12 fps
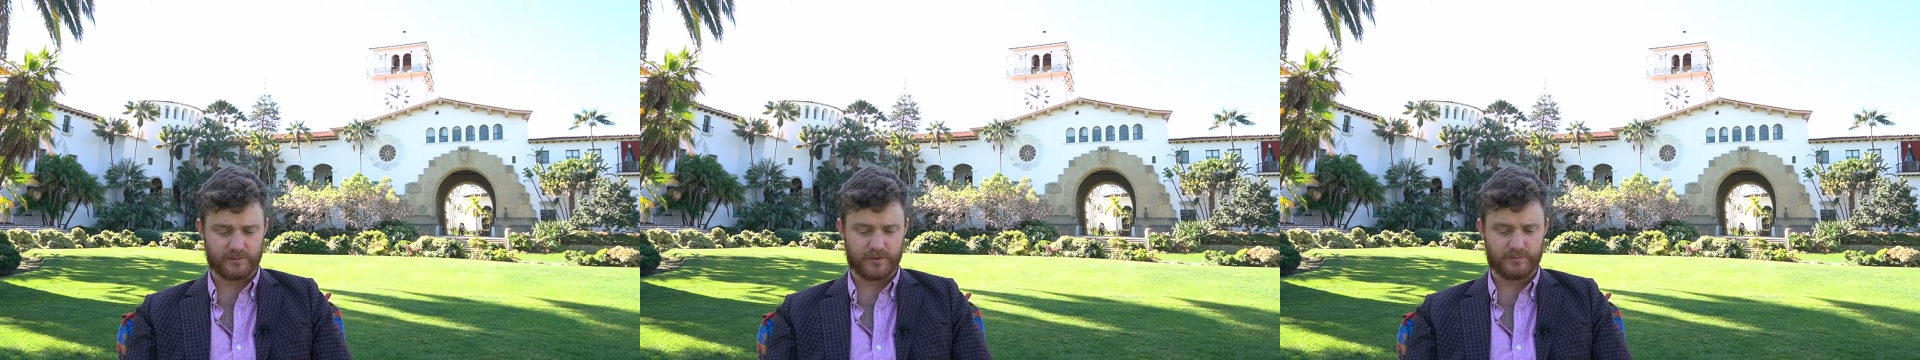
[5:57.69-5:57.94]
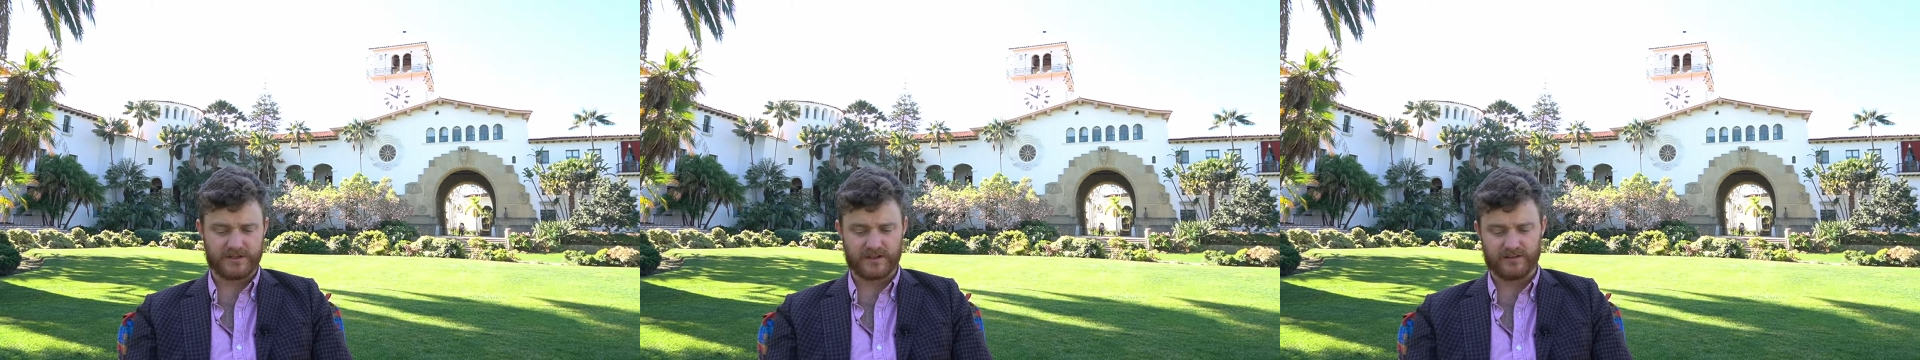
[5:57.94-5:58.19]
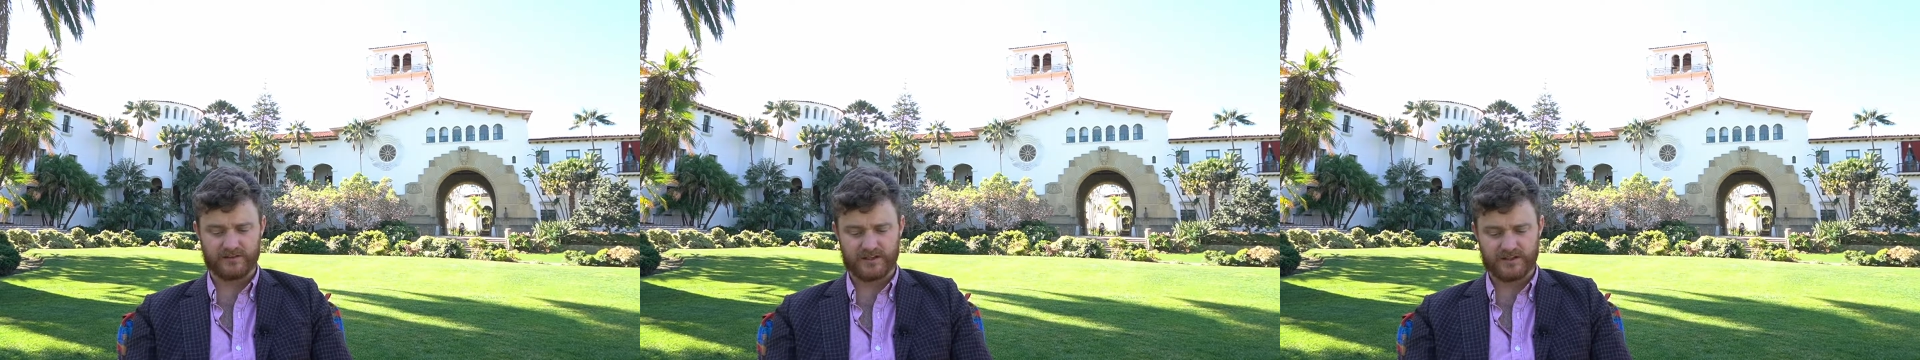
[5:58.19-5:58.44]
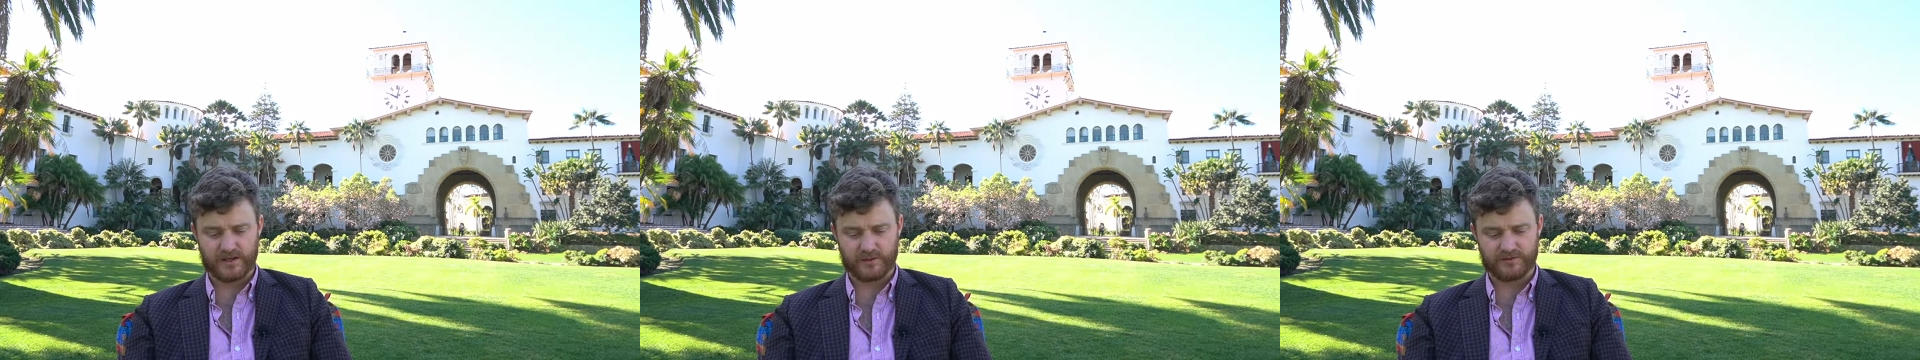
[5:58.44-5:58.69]
but because
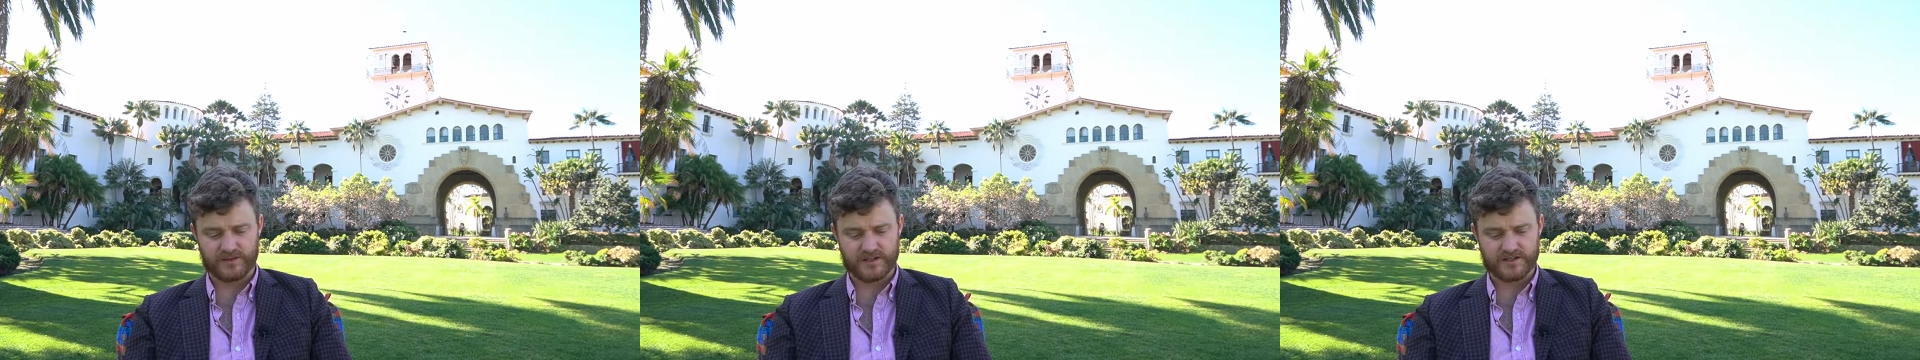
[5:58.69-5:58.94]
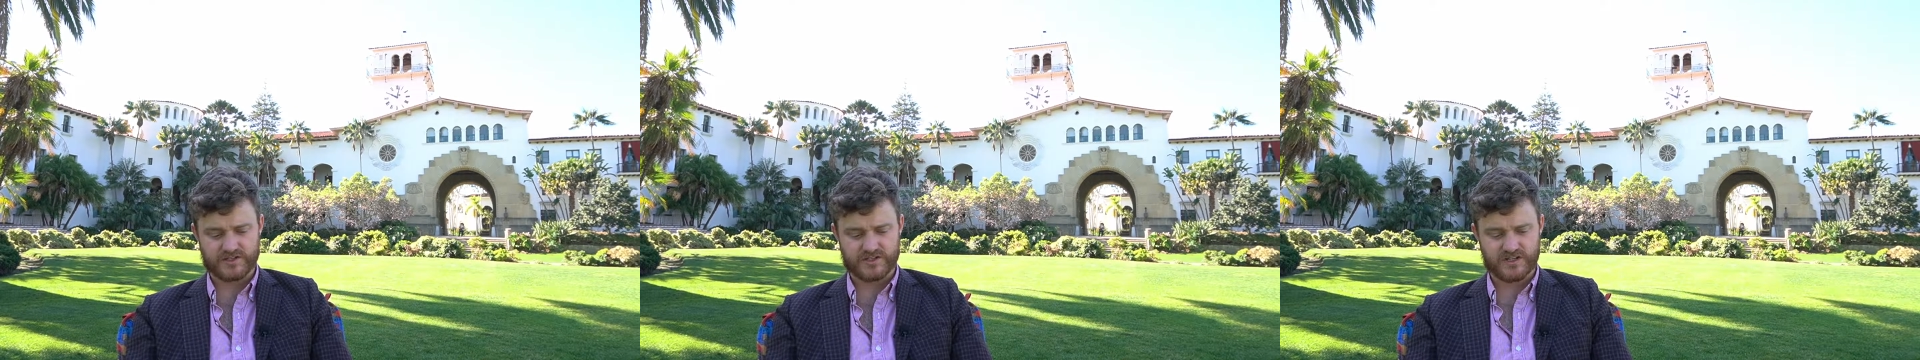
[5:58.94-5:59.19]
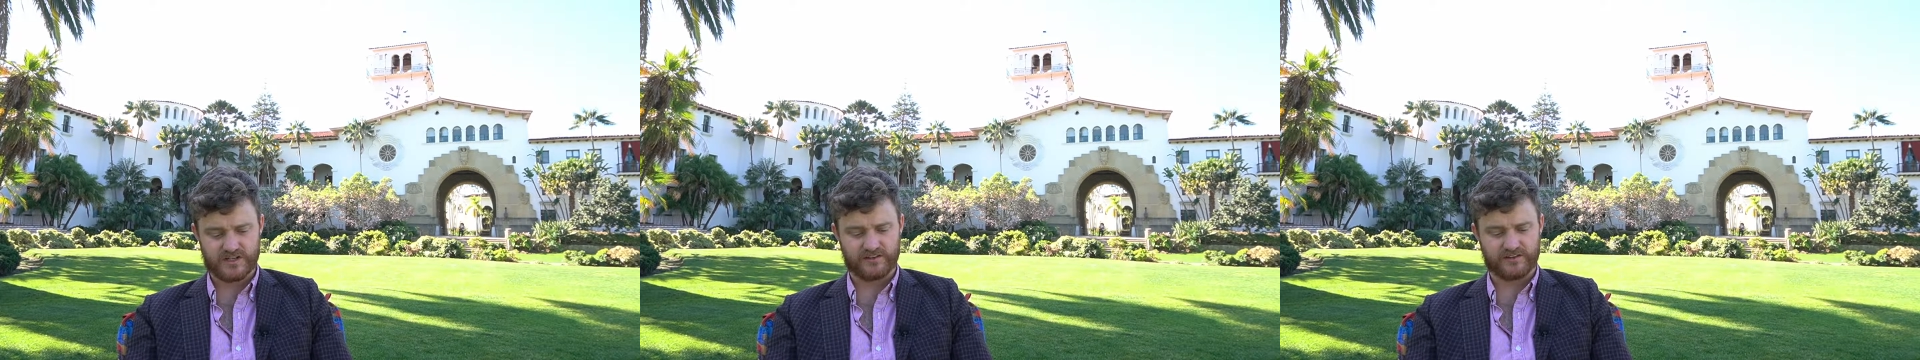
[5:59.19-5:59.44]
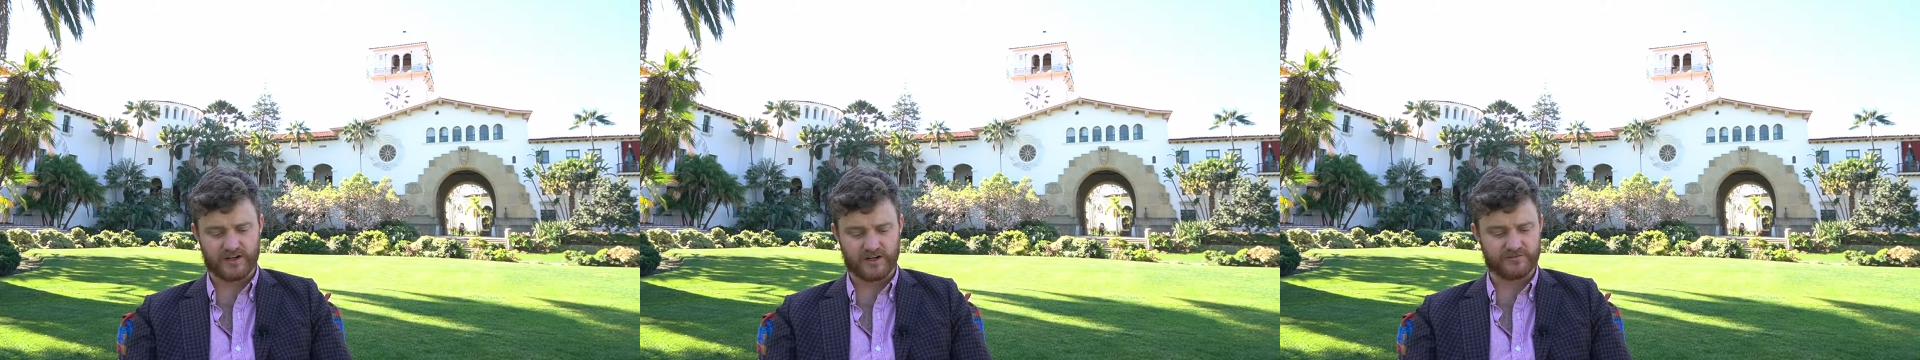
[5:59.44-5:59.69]
he knows that she
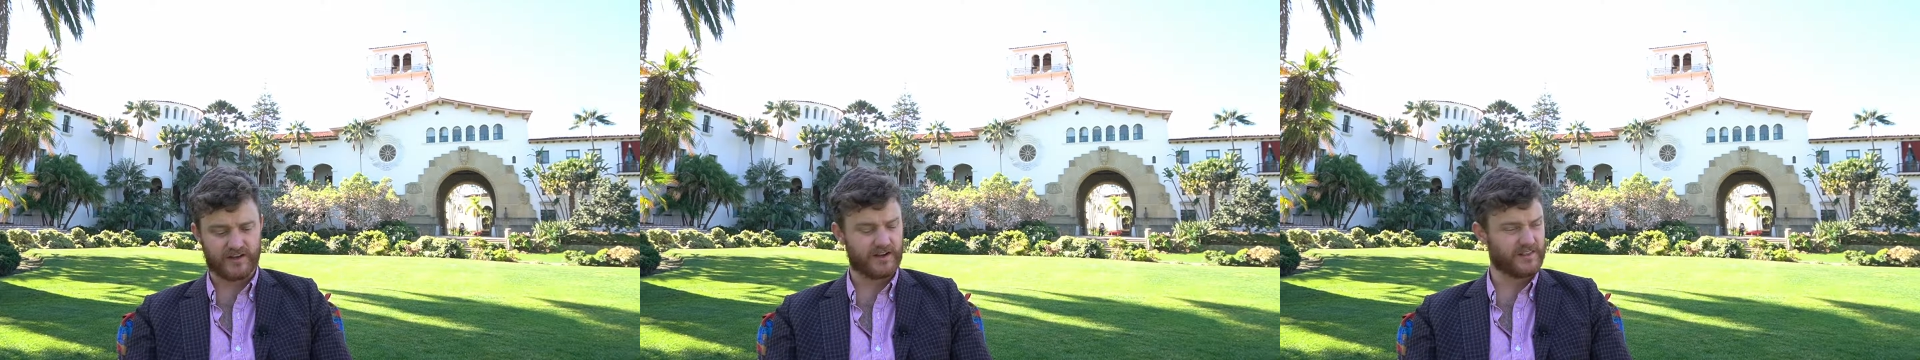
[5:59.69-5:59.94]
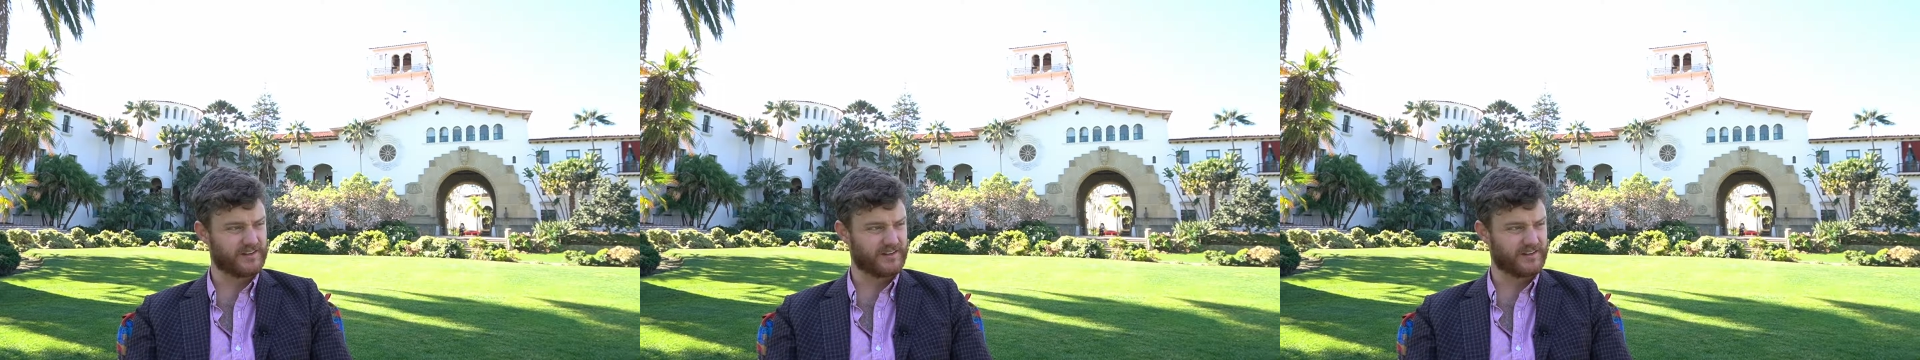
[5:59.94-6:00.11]
is terrified of the